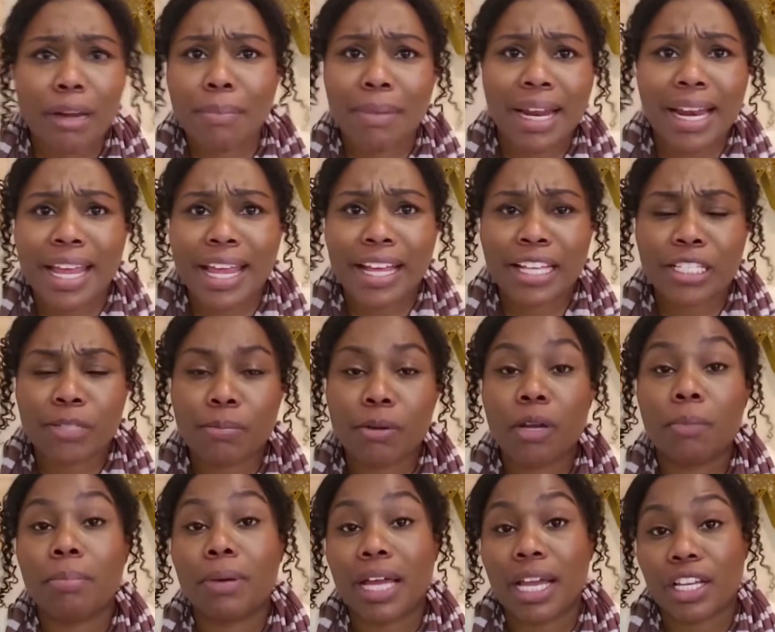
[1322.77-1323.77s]
I'm not an
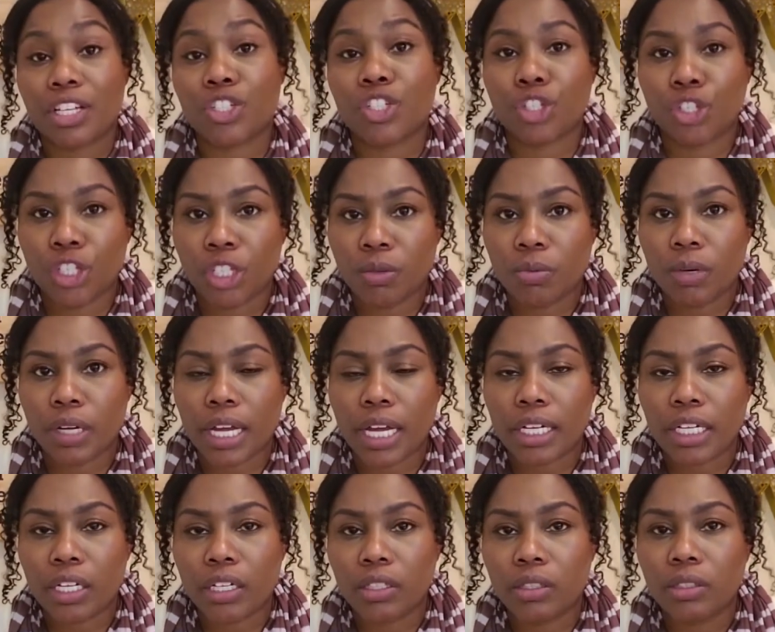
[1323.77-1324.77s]
expert, but I can show you what I
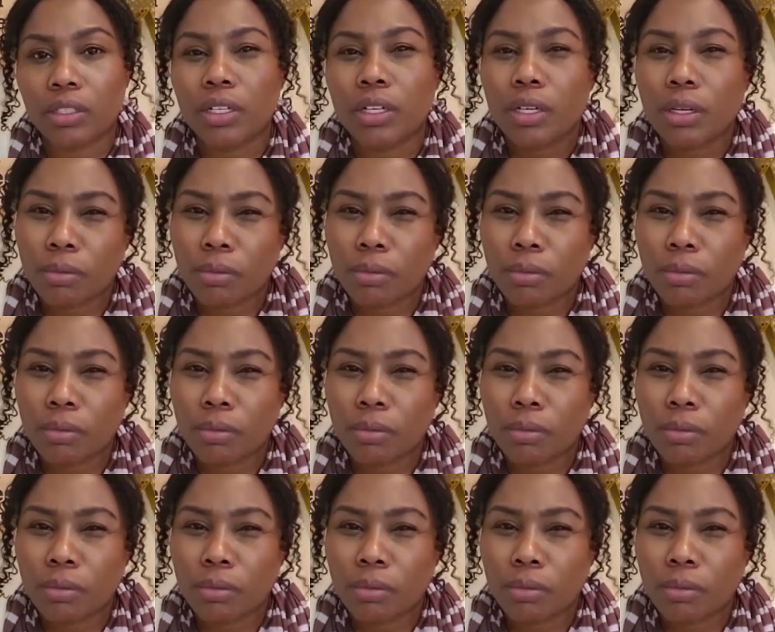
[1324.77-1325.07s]
know.